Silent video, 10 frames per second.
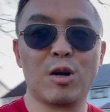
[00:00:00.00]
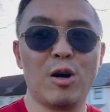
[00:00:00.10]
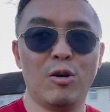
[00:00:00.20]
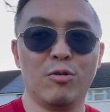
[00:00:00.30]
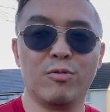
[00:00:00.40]

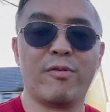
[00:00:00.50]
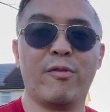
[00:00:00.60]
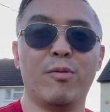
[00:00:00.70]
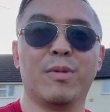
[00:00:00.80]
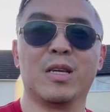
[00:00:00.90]
cold
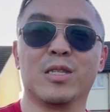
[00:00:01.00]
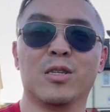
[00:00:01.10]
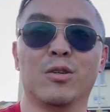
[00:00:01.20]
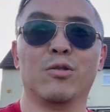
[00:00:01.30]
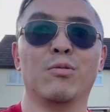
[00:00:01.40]
for me
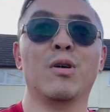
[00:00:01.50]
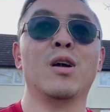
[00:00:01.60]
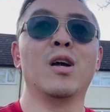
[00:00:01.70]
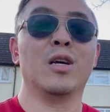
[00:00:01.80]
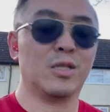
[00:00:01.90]
to
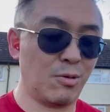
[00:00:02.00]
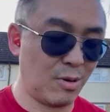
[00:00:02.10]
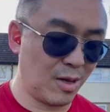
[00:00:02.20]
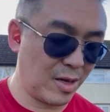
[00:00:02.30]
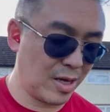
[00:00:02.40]
do
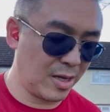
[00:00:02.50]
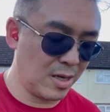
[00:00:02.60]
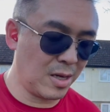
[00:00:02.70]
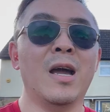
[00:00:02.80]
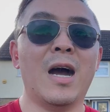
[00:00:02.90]
anything.
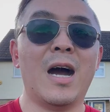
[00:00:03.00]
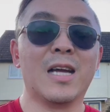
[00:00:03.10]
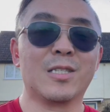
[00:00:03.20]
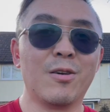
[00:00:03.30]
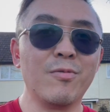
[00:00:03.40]
I
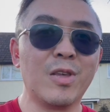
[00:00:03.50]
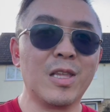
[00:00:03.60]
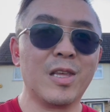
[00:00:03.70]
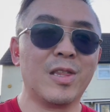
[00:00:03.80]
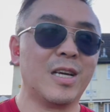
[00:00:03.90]
don't
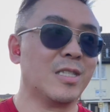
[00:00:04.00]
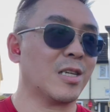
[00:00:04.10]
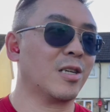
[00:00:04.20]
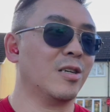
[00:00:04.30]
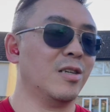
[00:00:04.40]
think that that's a
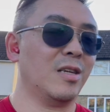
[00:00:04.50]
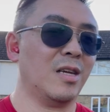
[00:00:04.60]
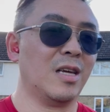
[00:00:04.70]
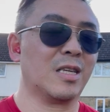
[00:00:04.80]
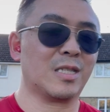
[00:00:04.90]
good
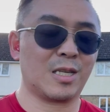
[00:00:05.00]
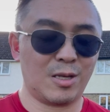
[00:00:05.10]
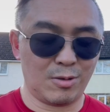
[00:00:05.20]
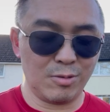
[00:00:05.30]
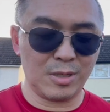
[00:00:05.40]

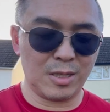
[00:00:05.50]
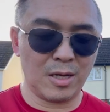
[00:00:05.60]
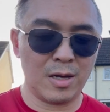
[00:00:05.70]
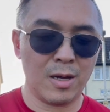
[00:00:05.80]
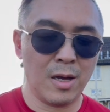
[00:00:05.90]
excuse,
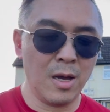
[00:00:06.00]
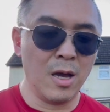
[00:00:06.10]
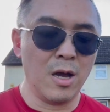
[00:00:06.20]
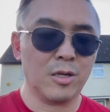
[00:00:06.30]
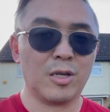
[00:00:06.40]

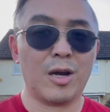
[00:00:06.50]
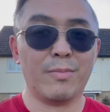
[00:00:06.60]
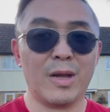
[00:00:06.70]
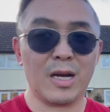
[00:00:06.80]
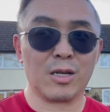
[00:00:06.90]
so
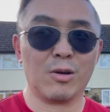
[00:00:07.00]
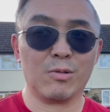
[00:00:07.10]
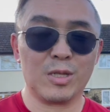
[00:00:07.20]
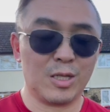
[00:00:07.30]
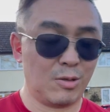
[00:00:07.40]
I'm not
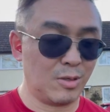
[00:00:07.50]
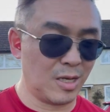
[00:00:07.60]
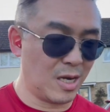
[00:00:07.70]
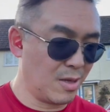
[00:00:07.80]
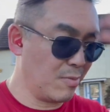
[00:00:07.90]
going to use it
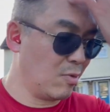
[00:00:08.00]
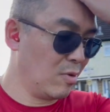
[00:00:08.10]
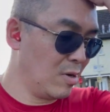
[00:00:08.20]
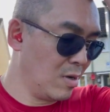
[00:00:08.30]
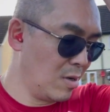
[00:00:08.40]
anymore.